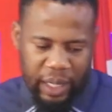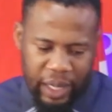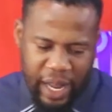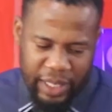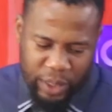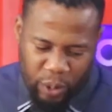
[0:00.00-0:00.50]

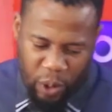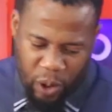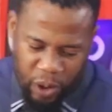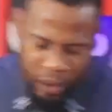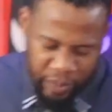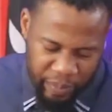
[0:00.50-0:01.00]
Let's
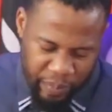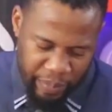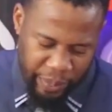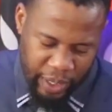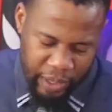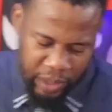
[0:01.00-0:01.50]
go
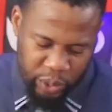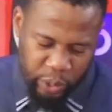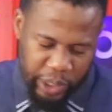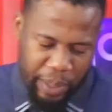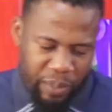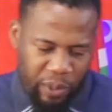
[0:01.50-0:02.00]
to
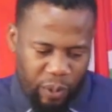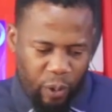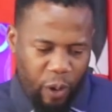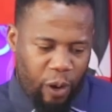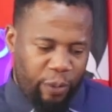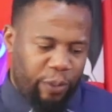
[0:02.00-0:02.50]
the book of